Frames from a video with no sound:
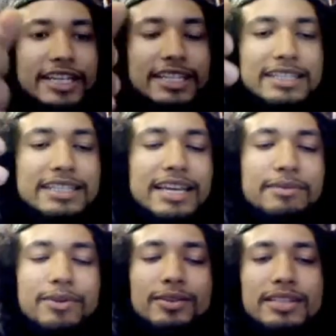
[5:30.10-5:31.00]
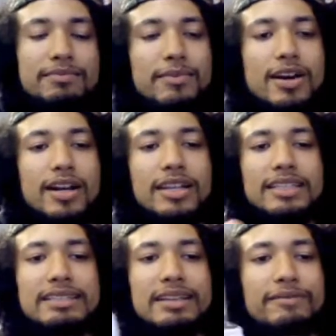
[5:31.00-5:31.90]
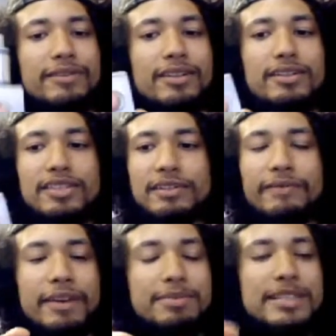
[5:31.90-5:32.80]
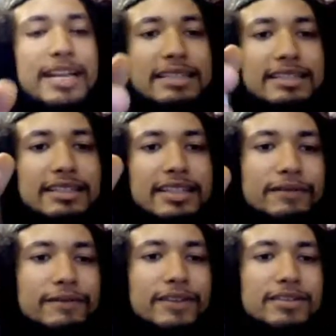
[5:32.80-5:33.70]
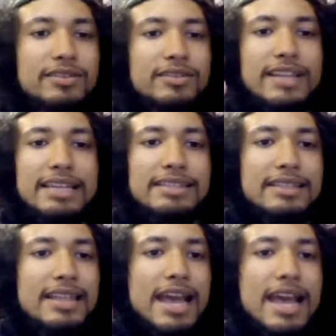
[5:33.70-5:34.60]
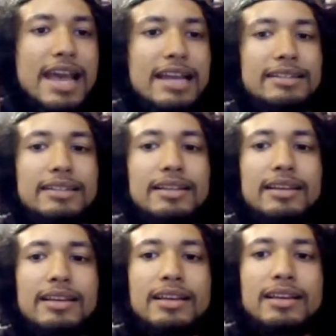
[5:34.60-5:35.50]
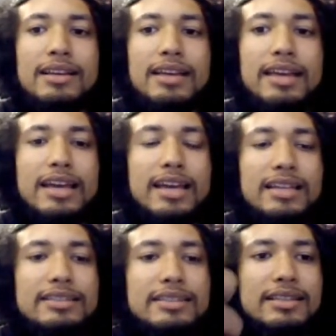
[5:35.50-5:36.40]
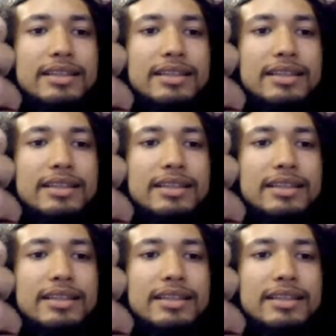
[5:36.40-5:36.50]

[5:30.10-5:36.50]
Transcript: I can say about this mod except for she vapes nicely, feels nice in the hand, and